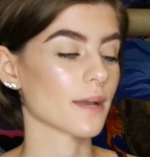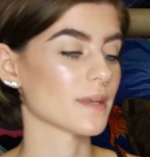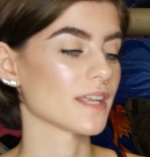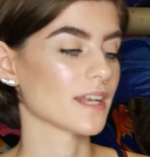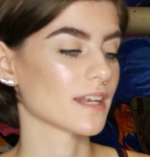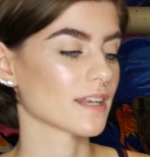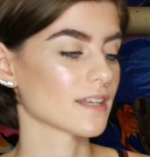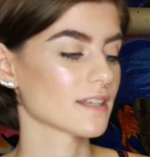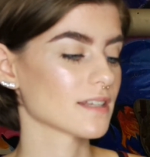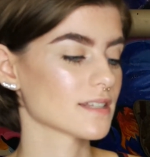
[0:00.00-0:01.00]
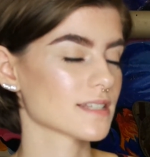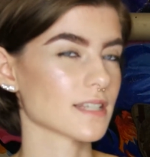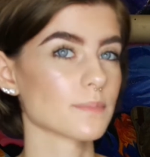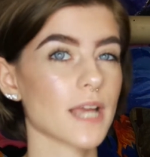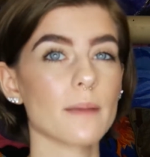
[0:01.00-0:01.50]
I mean,
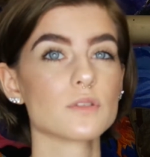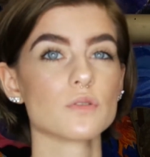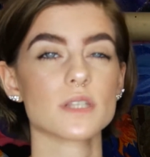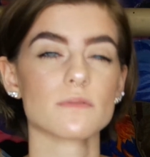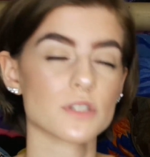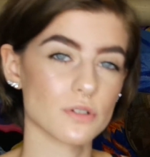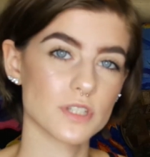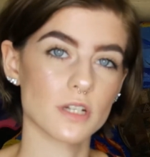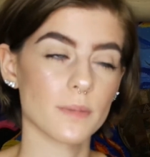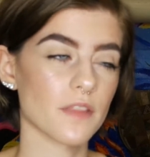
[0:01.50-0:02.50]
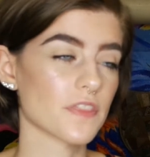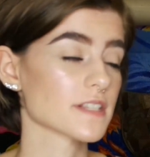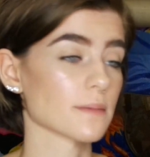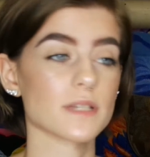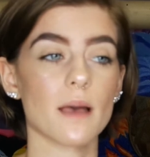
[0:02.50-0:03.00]
sometimes you see results in a month,
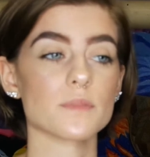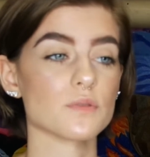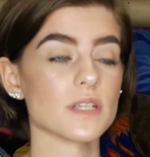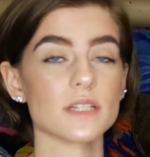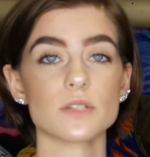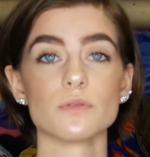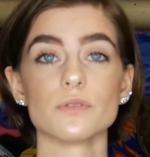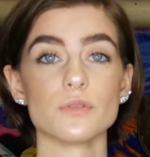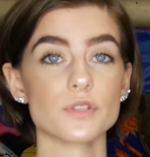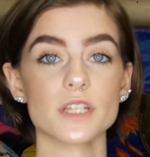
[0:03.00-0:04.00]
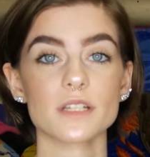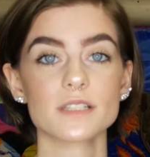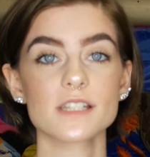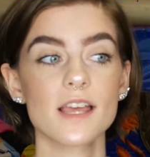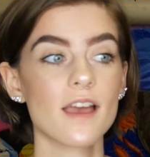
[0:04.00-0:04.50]
sometimes you need to use
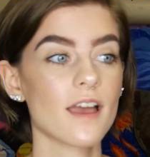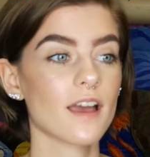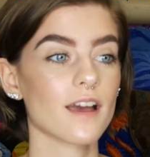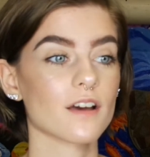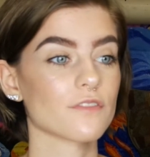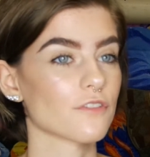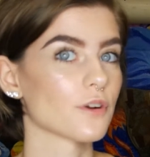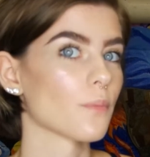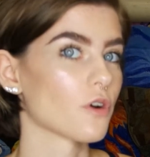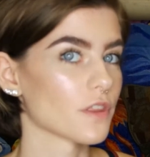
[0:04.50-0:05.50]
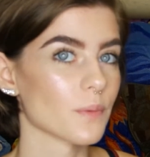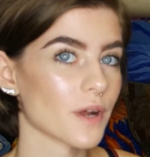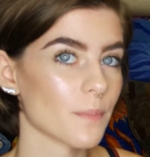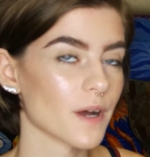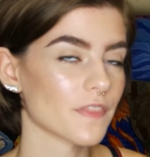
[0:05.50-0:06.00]
it for more than
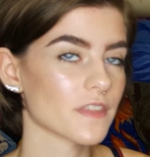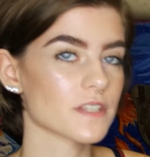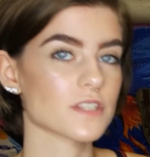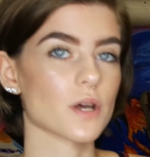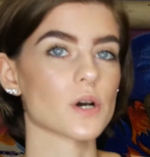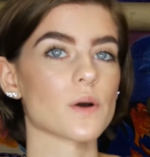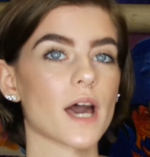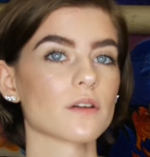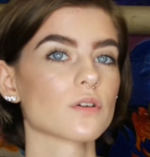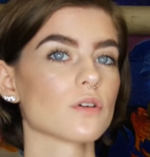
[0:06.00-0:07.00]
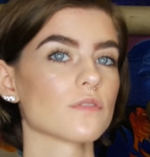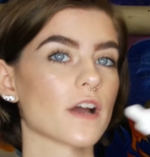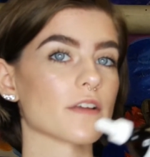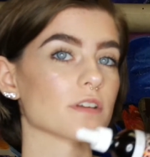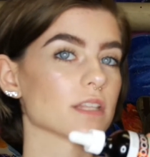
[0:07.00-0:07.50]
one month. So I don't know if
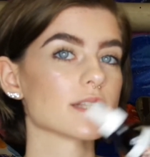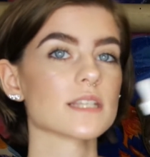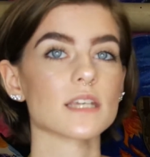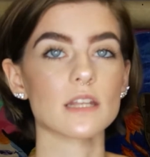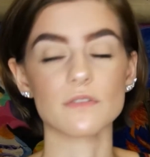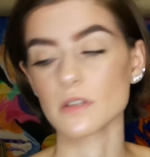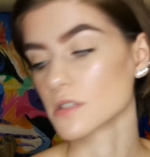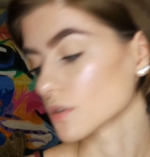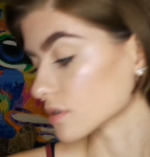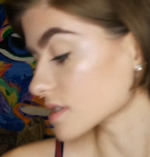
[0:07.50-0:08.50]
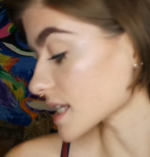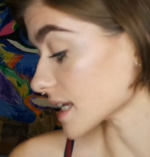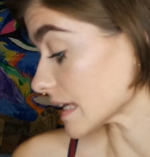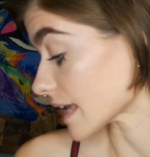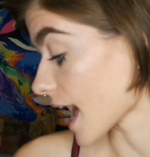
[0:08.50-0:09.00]
I really see any results
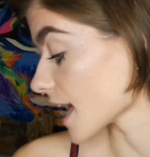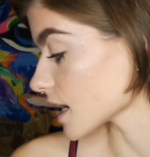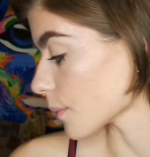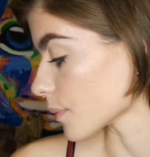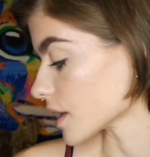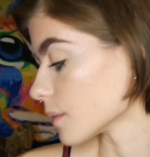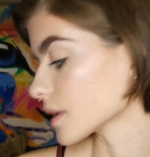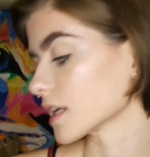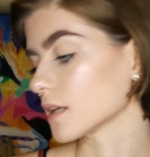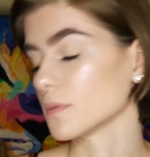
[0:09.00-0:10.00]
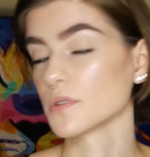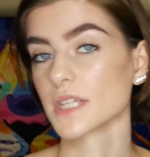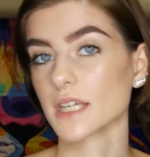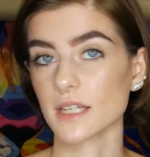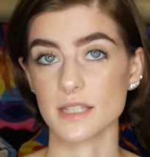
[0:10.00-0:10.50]
yet, but I'm going to keep
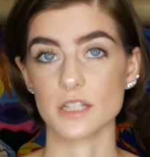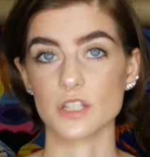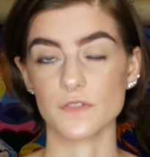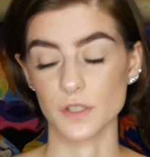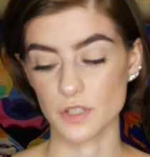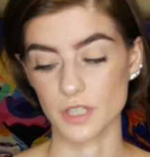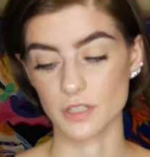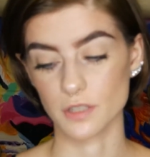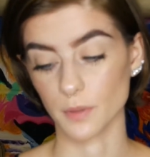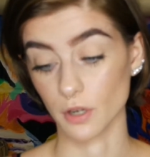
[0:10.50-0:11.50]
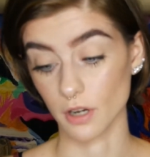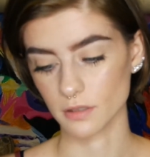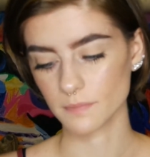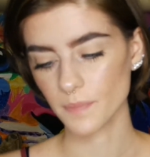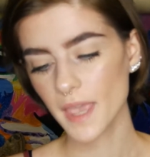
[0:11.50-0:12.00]
using it because it just feels good to put on.